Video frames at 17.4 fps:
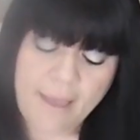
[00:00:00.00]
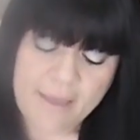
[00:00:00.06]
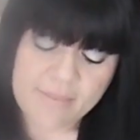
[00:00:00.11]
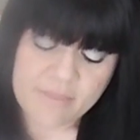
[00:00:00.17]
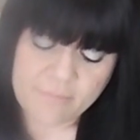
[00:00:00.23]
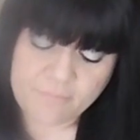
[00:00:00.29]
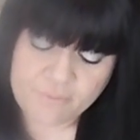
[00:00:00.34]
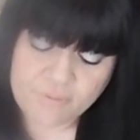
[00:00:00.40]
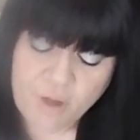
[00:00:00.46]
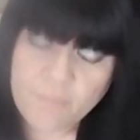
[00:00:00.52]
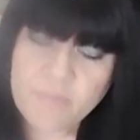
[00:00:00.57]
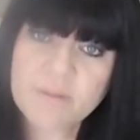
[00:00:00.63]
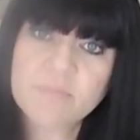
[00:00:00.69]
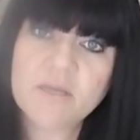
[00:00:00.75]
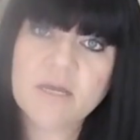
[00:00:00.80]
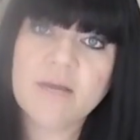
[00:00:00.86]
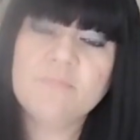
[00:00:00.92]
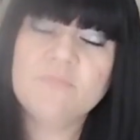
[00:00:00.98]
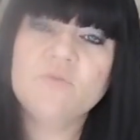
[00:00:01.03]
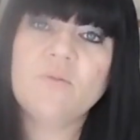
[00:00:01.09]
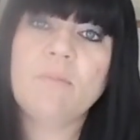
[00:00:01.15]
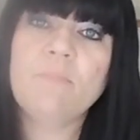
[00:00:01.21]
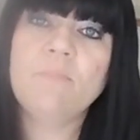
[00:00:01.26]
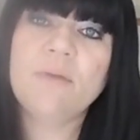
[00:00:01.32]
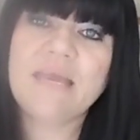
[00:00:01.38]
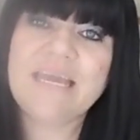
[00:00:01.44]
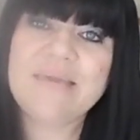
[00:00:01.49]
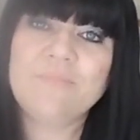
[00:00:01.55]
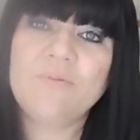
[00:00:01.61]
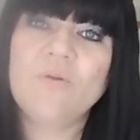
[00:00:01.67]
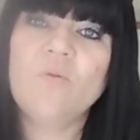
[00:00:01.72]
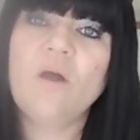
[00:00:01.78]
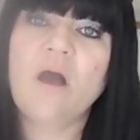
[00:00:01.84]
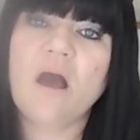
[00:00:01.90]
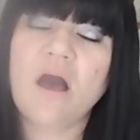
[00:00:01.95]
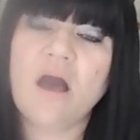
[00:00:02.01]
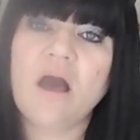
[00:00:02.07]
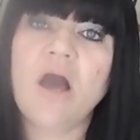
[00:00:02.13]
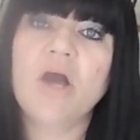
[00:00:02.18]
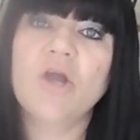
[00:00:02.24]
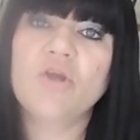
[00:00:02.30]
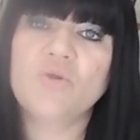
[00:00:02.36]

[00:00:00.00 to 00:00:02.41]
The problem comes when people are